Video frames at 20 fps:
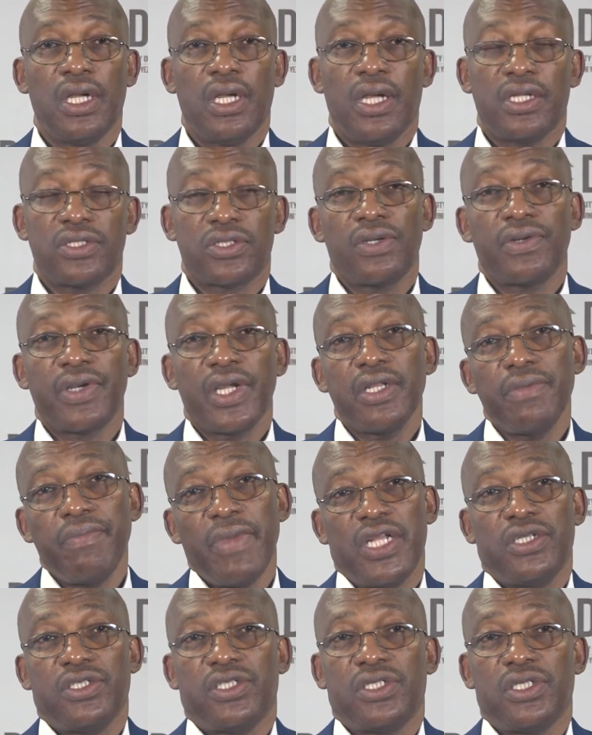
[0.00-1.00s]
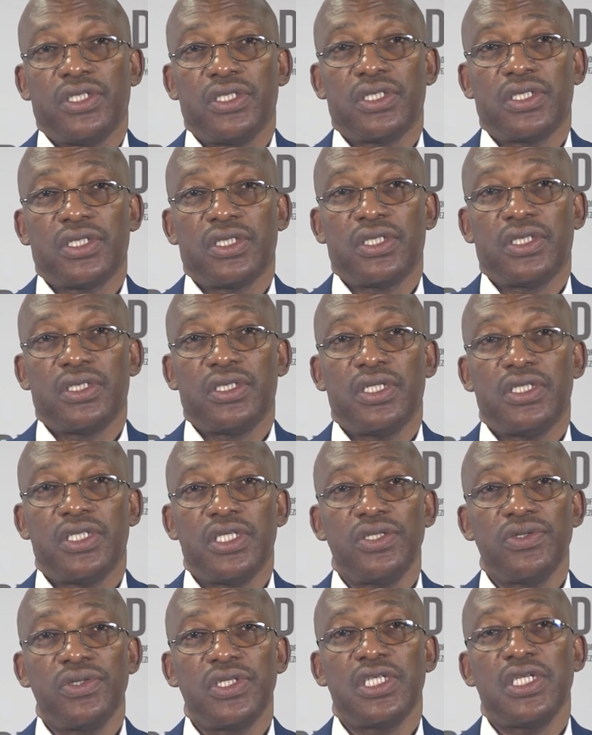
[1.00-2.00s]
As already mentioned, the
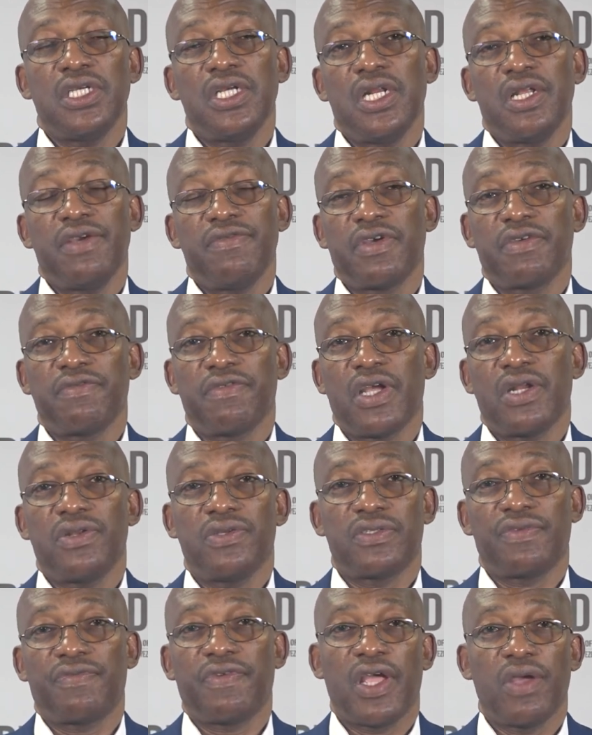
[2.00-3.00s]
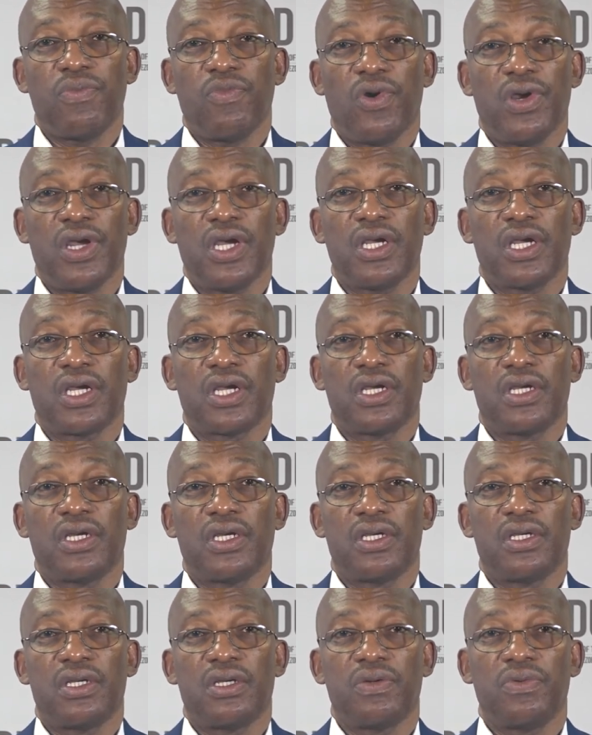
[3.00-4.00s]
DUT Living Values Framework,
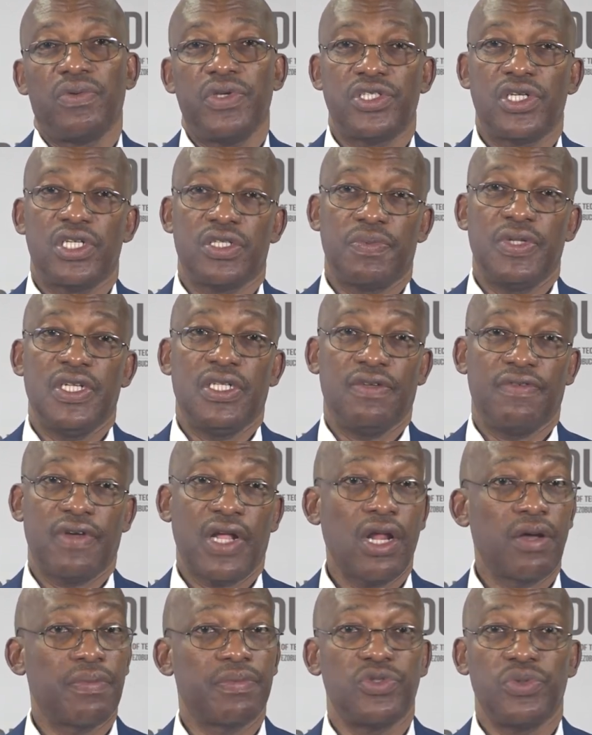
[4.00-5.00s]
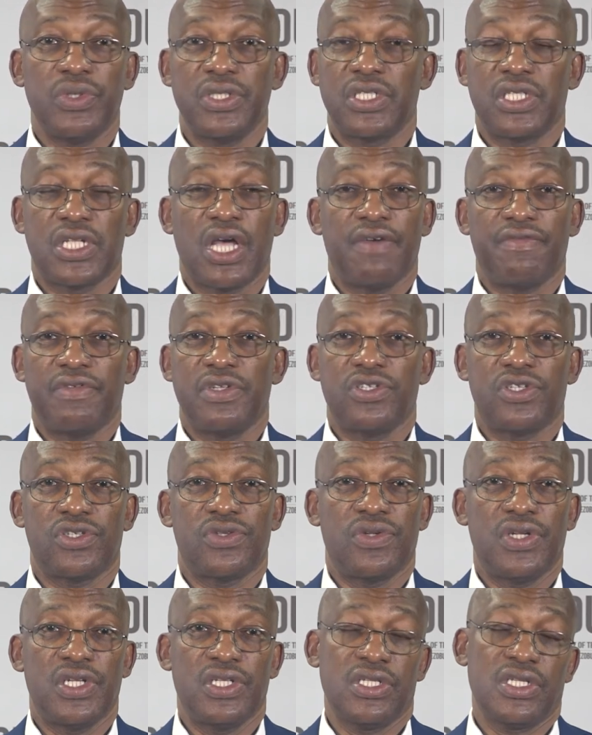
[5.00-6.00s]
which has been developed with staff and
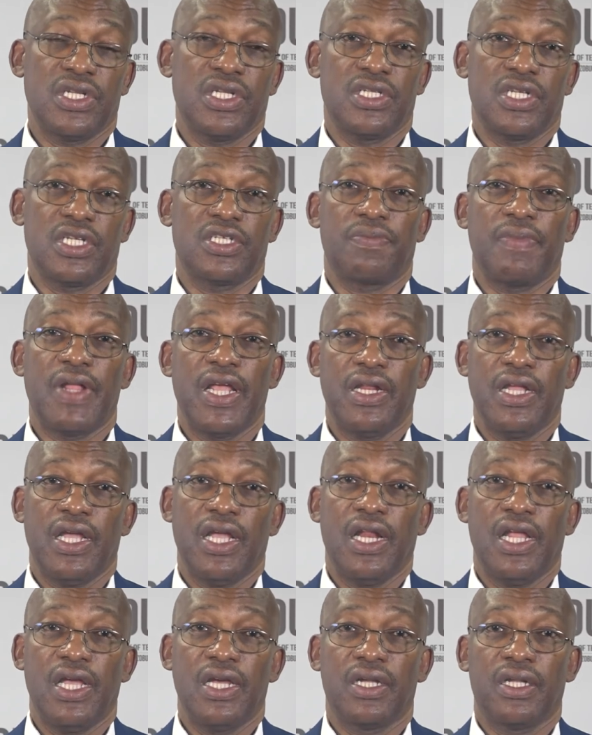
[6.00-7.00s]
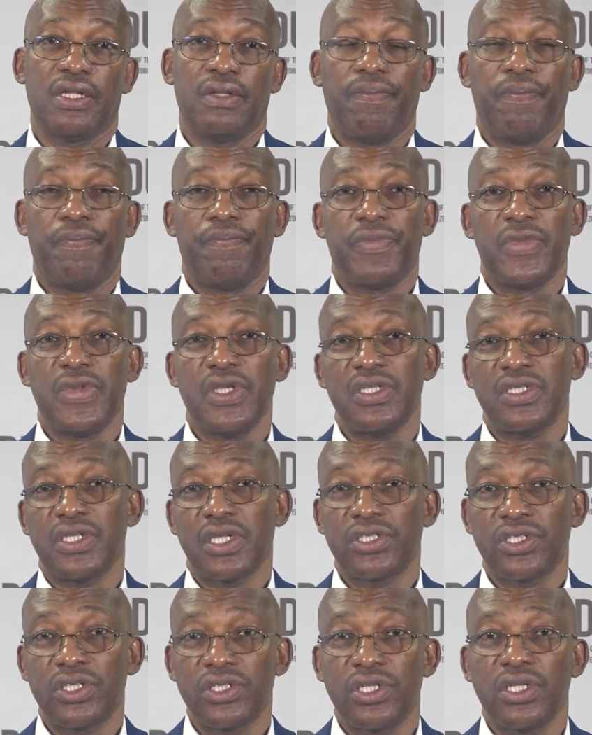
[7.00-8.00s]
students as explained earlier, is
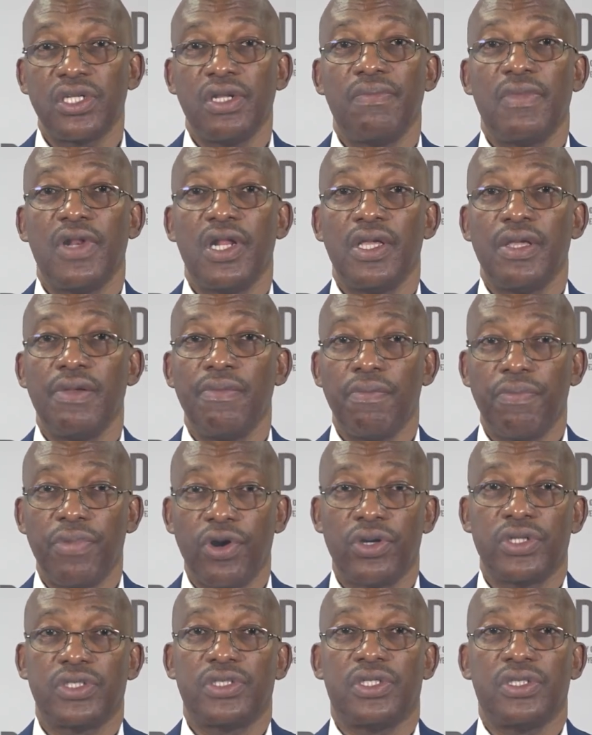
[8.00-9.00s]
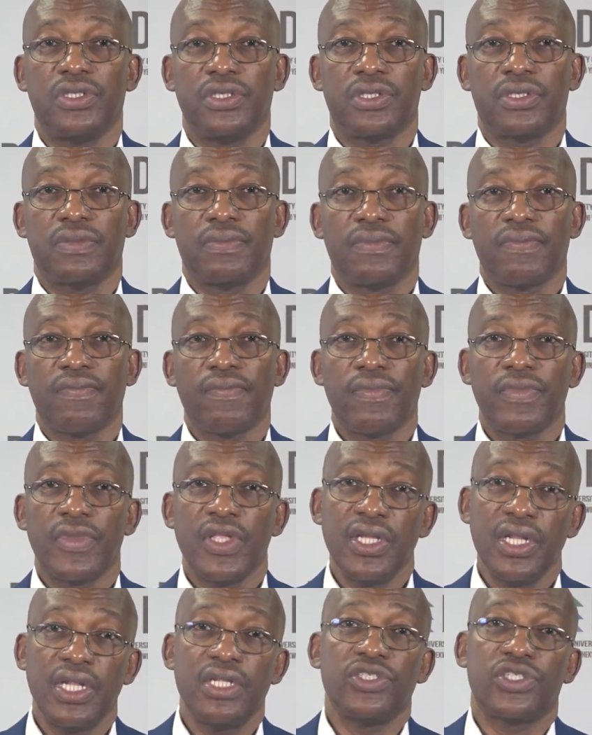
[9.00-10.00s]
extremely important
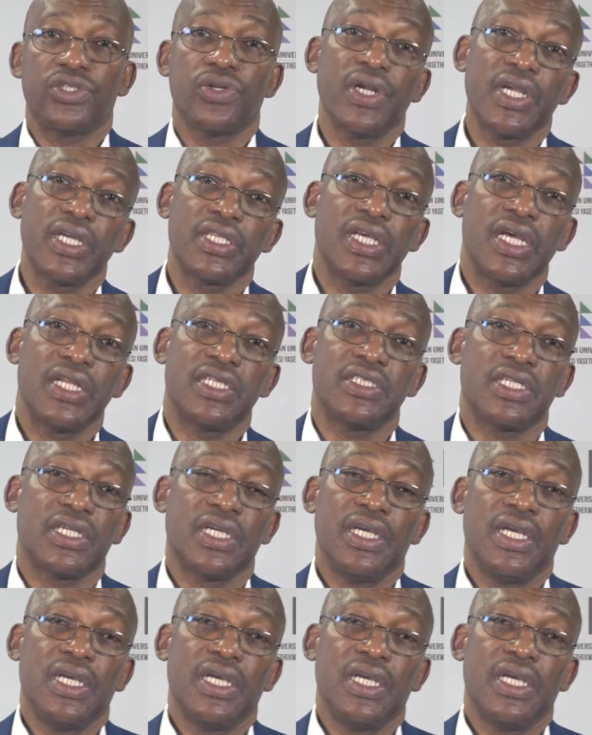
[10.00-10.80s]
in ensuring that